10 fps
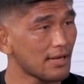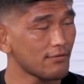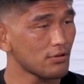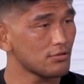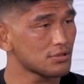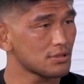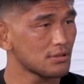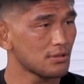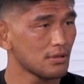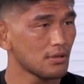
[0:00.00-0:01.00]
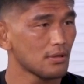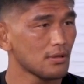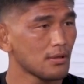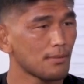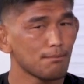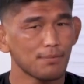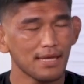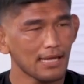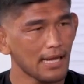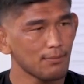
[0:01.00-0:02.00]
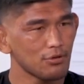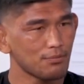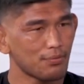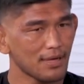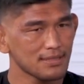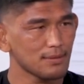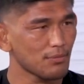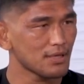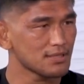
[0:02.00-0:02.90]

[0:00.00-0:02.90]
evolution. Being able to break somebody's